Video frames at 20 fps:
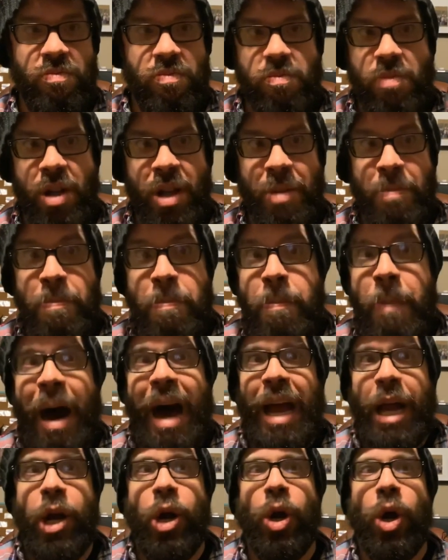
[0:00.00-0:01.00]

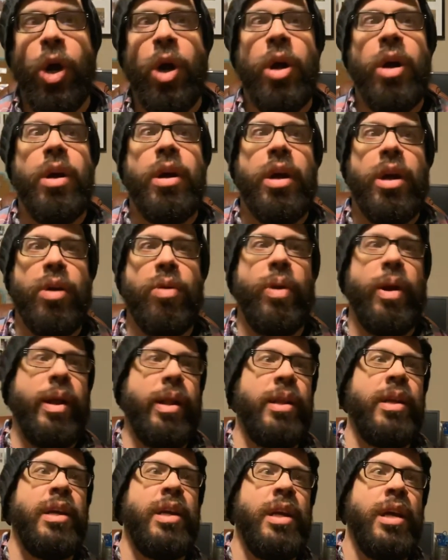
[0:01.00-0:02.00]
admire
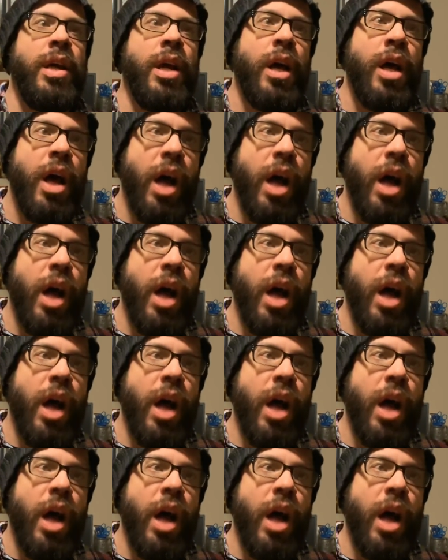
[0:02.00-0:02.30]
greatly.